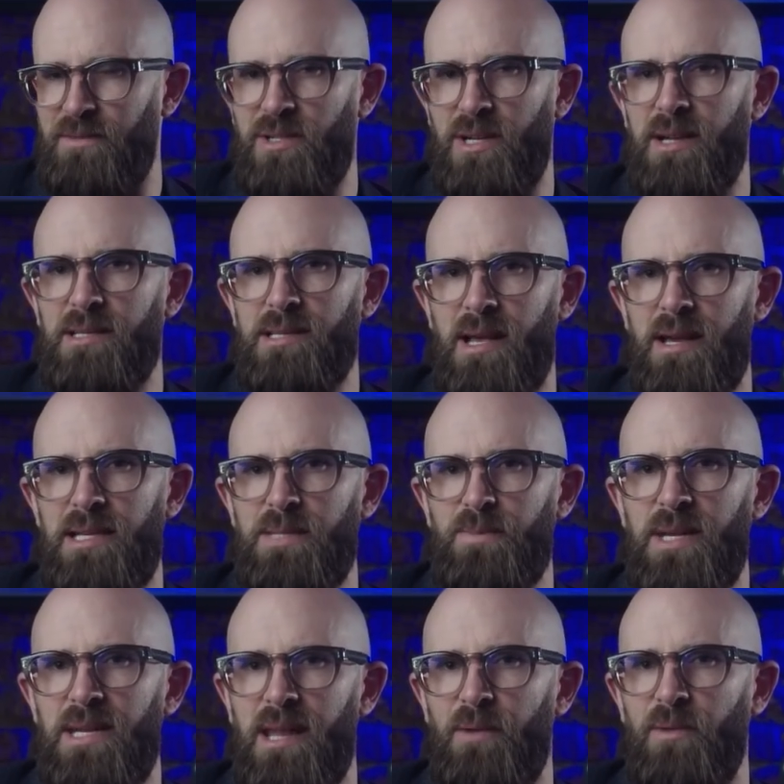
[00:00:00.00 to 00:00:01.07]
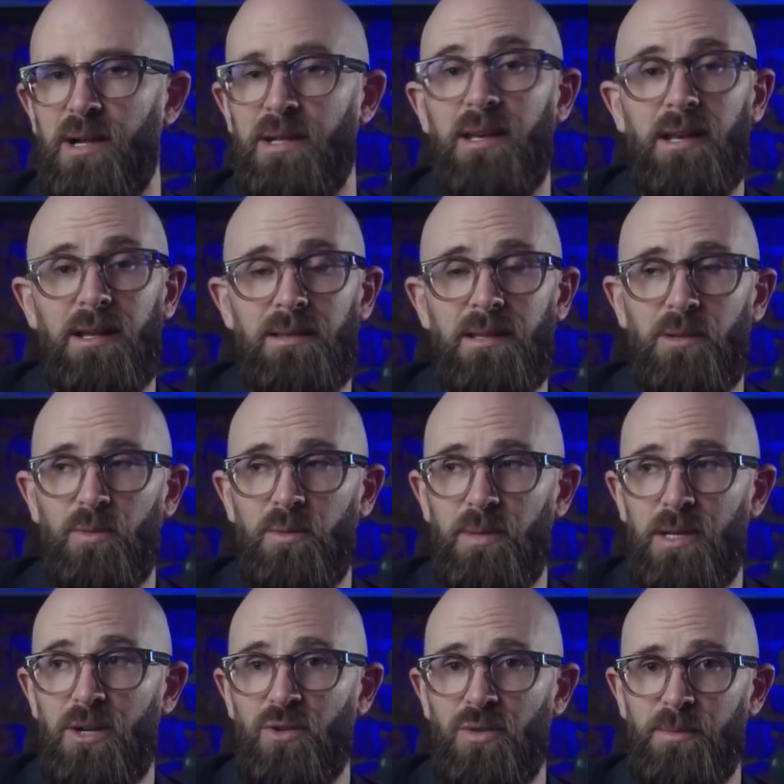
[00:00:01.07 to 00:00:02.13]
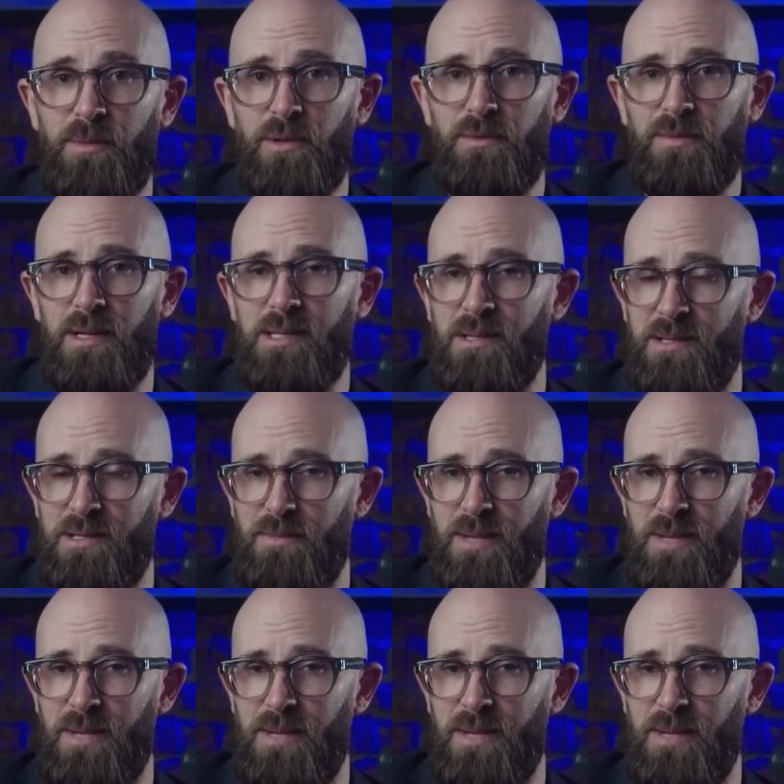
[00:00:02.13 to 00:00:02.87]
of China's high-speed network that it would be criminal for us not to